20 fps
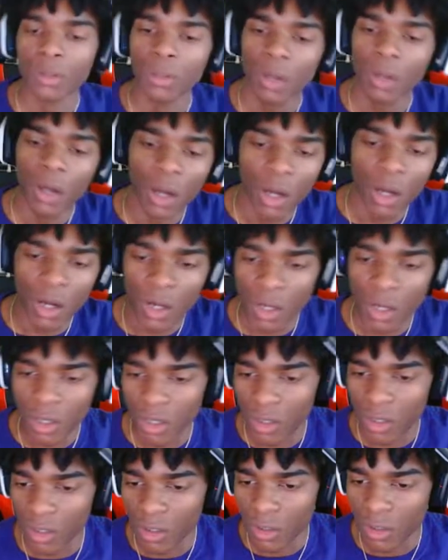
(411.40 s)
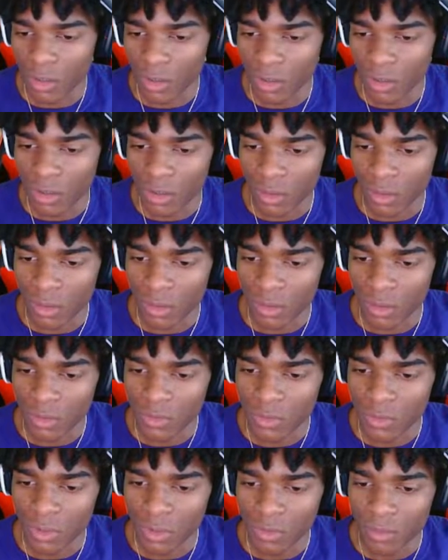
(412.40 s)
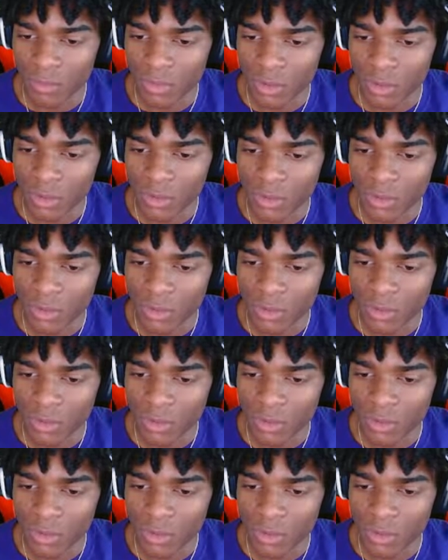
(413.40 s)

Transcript: Ah, oh, you gotta make